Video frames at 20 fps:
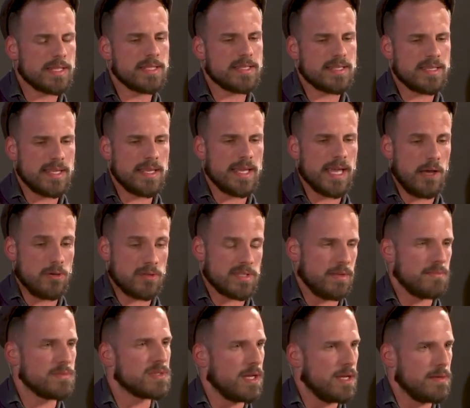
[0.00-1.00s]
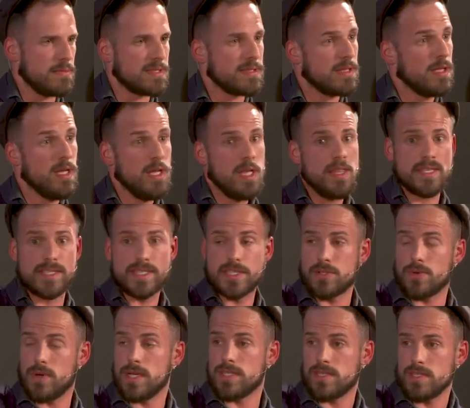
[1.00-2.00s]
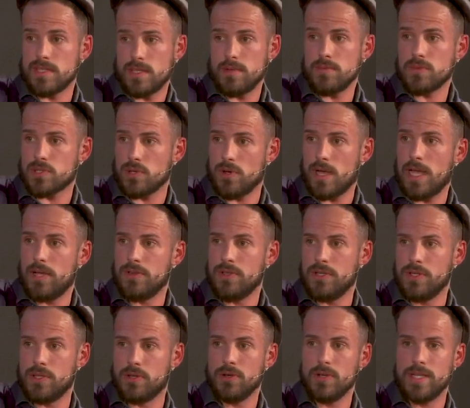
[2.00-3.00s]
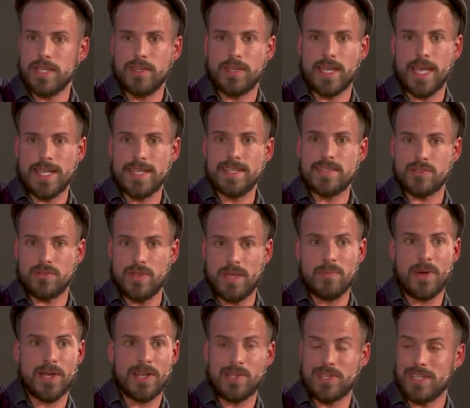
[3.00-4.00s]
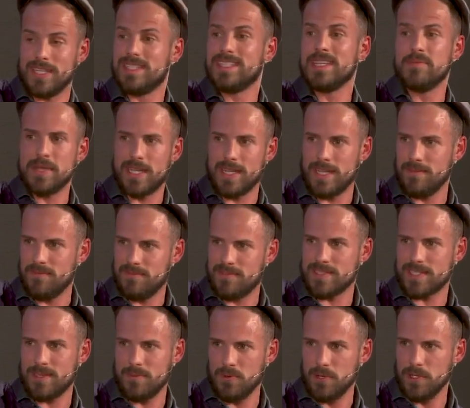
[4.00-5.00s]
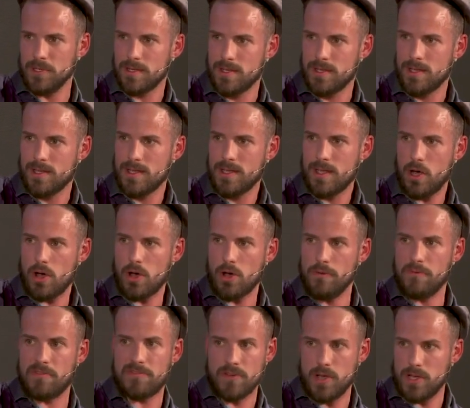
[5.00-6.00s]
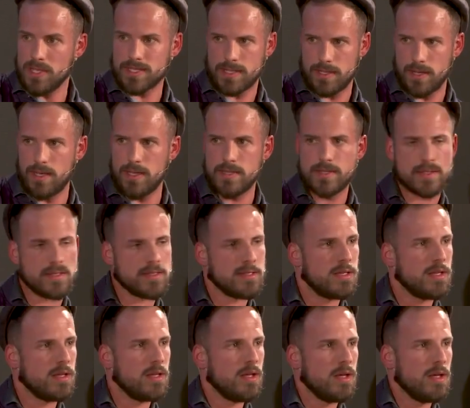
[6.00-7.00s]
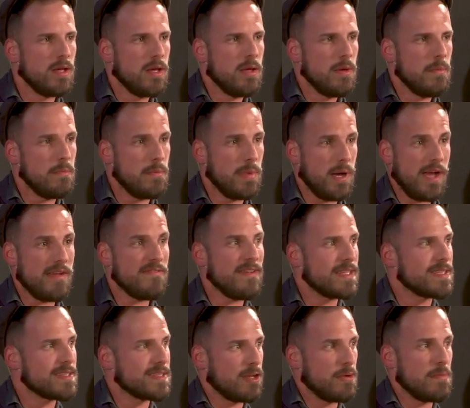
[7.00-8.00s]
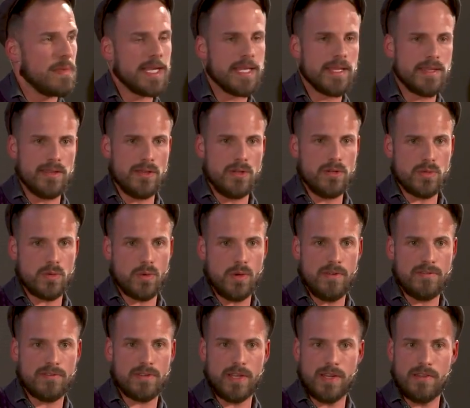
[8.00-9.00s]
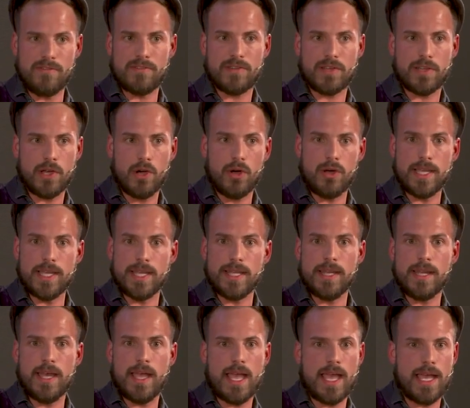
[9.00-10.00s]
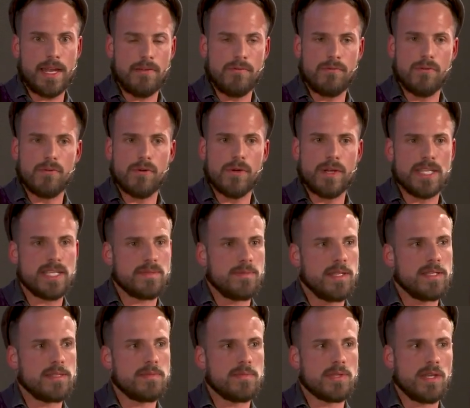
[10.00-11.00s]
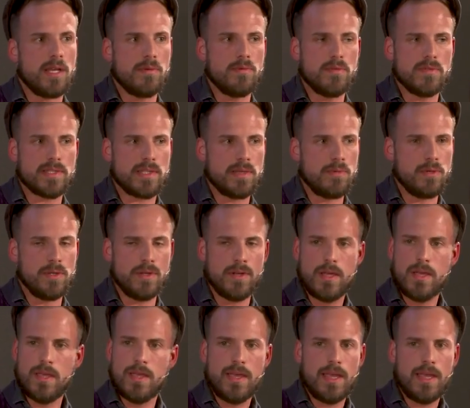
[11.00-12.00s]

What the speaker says: can see how sometimes the situations, I'm sure how you'd agree, you get into, they might look intimidating for someone on first glance, but I've had so many of those where I've kind of got in and I've really spent some time with someone.